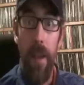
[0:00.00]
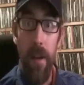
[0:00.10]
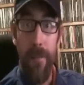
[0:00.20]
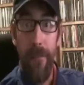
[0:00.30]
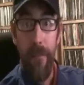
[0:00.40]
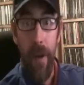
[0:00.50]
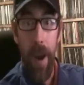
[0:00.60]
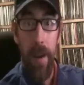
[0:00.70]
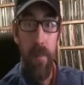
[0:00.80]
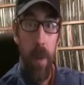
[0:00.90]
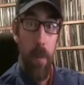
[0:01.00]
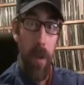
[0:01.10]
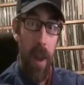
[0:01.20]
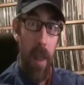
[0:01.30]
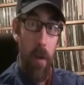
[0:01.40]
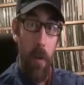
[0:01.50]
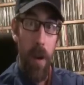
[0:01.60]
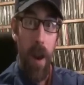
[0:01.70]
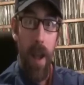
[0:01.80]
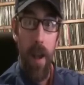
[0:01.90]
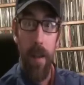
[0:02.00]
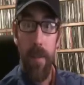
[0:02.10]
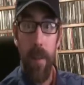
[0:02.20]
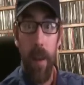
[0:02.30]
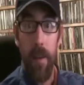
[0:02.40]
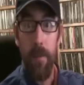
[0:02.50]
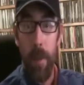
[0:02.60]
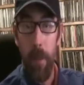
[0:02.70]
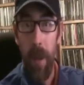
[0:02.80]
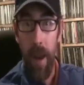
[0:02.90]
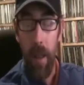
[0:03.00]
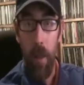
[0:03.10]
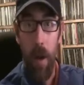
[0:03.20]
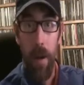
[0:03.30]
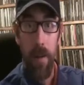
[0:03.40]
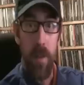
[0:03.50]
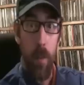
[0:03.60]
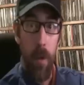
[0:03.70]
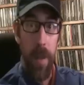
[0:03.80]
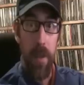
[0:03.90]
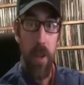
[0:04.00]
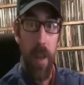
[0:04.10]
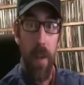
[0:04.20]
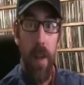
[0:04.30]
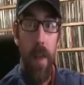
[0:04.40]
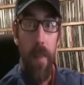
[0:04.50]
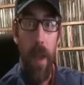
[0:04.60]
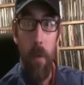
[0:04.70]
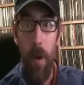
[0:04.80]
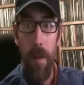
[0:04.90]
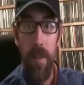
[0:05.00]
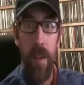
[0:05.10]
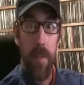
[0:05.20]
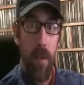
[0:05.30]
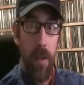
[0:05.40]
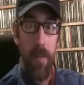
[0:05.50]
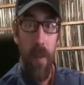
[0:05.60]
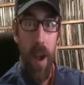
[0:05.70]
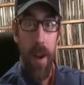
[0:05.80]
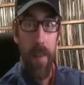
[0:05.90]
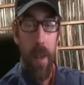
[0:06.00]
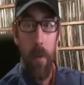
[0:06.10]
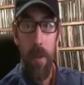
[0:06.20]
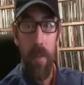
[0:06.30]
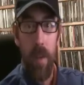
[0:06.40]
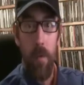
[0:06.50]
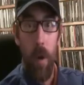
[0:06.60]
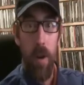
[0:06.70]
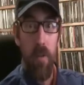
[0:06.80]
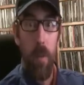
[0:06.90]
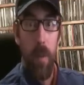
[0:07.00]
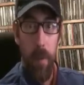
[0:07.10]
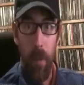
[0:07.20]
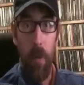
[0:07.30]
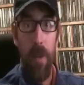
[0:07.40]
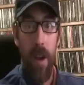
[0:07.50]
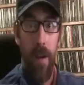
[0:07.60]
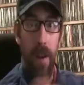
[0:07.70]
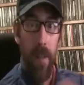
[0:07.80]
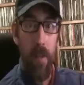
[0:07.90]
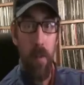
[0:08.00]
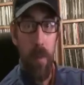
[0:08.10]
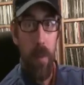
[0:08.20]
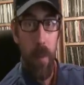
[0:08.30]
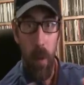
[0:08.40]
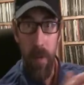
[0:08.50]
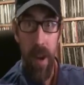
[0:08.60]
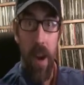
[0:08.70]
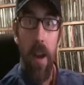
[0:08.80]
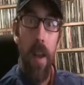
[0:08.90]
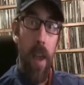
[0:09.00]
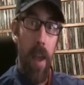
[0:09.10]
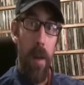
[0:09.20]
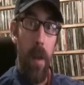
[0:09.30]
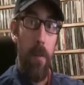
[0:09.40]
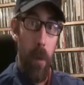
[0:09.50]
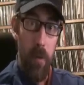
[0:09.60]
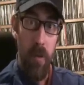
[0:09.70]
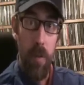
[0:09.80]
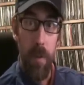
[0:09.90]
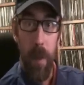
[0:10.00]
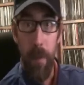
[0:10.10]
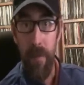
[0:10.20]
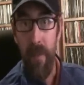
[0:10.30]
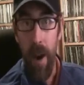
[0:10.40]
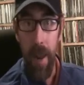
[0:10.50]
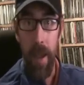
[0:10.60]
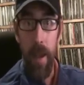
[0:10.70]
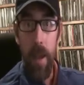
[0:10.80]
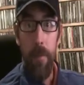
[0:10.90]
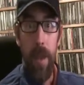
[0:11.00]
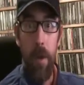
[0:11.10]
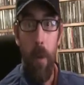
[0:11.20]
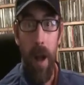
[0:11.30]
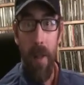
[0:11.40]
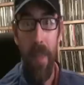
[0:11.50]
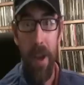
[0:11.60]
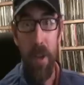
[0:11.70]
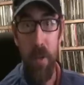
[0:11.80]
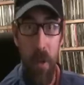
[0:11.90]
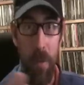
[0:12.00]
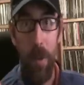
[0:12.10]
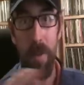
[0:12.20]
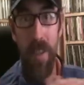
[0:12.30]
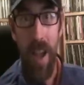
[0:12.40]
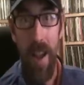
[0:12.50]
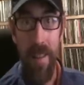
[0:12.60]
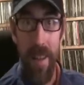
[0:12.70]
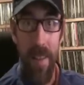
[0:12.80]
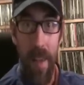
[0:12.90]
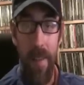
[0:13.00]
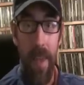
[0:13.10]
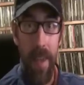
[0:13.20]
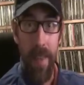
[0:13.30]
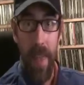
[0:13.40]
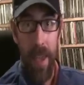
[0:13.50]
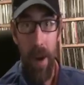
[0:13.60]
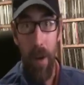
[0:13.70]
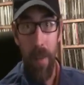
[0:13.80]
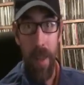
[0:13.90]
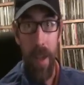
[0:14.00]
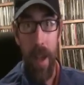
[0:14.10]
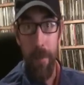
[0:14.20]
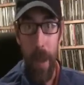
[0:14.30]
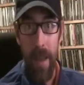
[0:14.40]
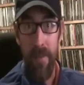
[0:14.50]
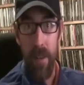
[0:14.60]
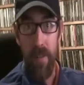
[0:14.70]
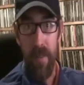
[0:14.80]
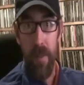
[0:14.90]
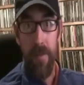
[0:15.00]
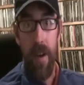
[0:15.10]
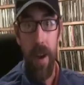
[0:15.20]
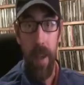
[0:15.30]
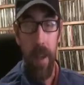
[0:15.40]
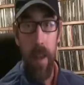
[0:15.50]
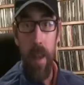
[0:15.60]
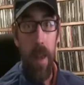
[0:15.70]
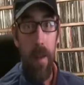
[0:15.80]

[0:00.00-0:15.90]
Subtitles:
They're afraid of people getting organized and people getting along and supporting each other. They want to see us all divided. They want to see one group of people over here, another group of people over here, and both groups of people fighting. Meanwhile, they're controlling both sides, and they get all the benefits from the fighting.